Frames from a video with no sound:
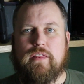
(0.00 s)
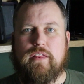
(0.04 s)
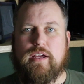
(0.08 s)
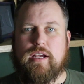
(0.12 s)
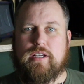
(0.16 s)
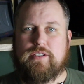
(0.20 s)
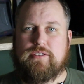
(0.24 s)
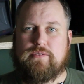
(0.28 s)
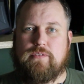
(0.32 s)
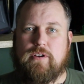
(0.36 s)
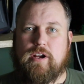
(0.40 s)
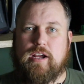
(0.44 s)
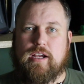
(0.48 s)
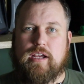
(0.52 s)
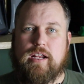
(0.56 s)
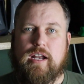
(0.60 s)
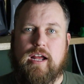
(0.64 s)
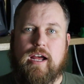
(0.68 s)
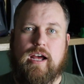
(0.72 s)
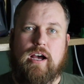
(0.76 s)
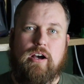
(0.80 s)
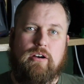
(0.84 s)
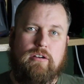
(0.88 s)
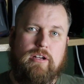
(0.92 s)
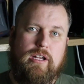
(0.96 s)
thanks for hanging
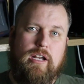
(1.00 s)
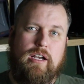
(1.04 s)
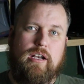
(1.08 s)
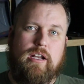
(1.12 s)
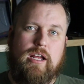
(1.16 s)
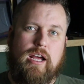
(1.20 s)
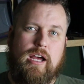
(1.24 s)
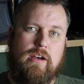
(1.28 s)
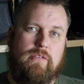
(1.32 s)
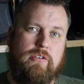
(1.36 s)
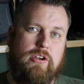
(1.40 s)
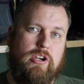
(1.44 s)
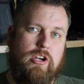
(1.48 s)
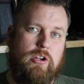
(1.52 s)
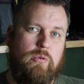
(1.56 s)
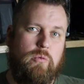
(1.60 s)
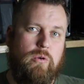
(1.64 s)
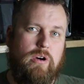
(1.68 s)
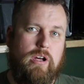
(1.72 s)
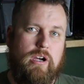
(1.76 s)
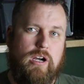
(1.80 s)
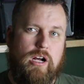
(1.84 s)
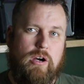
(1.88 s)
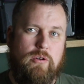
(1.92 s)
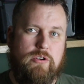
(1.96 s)
out and have a good
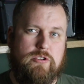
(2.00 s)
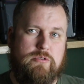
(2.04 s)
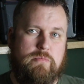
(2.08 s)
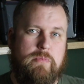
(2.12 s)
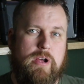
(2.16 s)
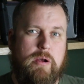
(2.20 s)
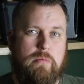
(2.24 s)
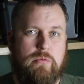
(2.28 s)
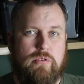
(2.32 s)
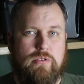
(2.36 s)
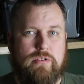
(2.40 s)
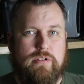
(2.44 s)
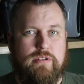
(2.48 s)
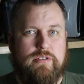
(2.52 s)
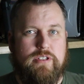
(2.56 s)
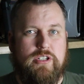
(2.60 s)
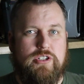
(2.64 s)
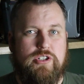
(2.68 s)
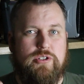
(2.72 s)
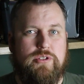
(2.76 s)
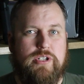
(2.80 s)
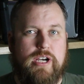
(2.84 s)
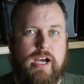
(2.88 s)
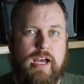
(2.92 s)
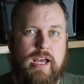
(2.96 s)
one. Always remember,
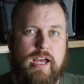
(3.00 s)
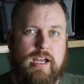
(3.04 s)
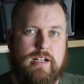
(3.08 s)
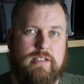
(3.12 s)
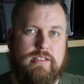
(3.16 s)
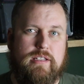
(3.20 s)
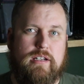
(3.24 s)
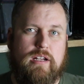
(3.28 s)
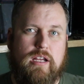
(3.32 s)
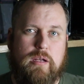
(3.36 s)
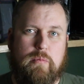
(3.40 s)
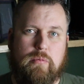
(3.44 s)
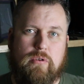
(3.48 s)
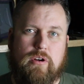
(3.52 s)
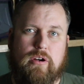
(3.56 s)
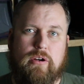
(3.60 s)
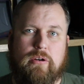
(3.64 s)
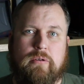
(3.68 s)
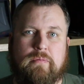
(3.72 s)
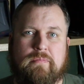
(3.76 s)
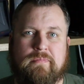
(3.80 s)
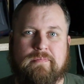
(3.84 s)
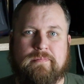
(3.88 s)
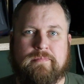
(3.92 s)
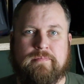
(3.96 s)
did you diag today,
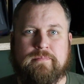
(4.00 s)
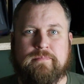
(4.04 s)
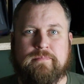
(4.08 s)
bro?